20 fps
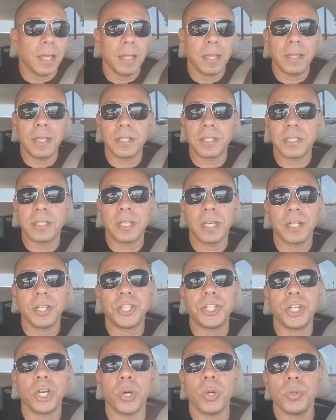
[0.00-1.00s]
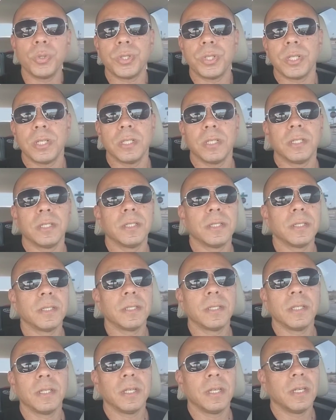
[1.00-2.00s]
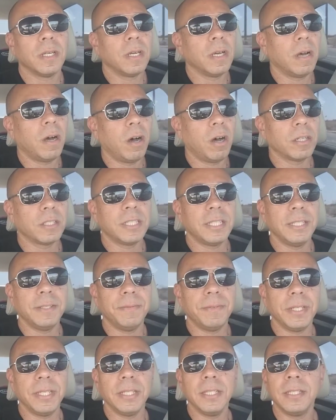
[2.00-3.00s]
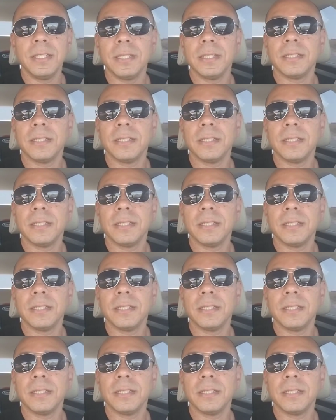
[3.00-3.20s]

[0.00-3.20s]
There's a ton of shows on TV.